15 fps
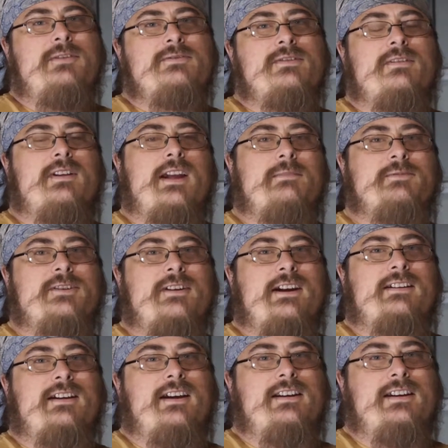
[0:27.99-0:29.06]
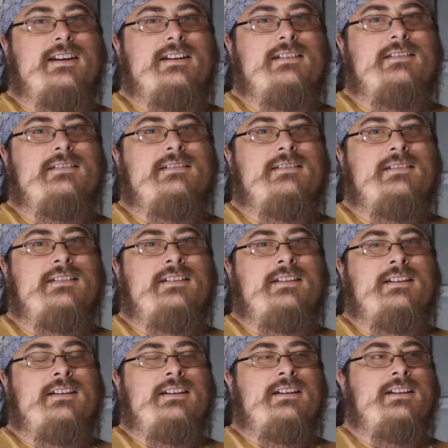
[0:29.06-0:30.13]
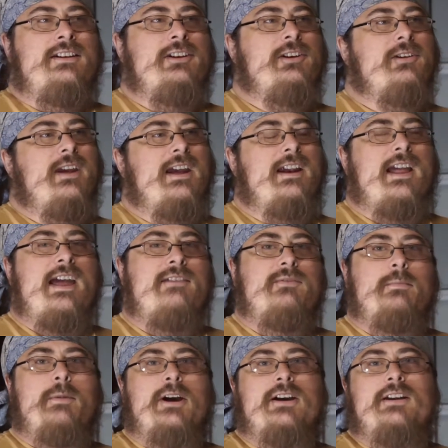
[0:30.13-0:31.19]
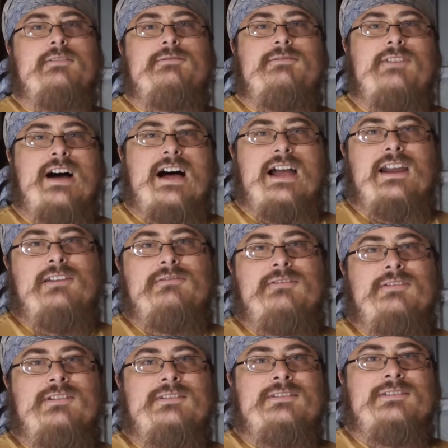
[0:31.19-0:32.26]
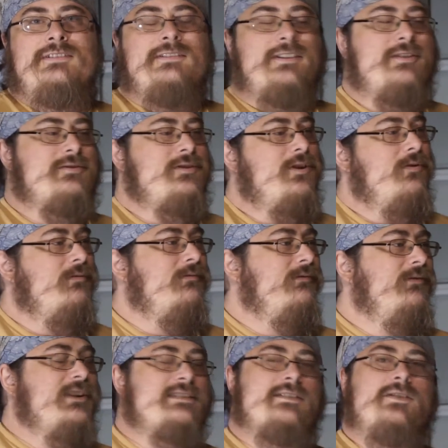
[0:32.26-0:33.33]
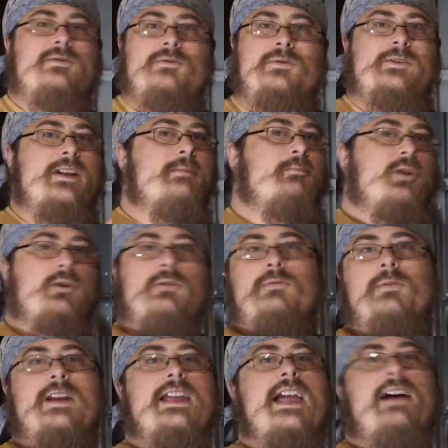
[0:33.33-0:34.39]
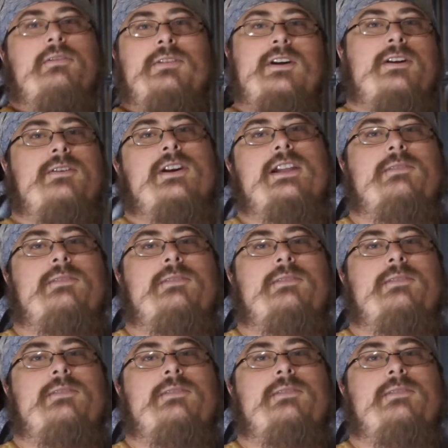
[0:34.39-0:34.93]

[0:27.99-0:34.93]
are an abstract idea. You can't have a bucket of 5. There's no physical number 3 out there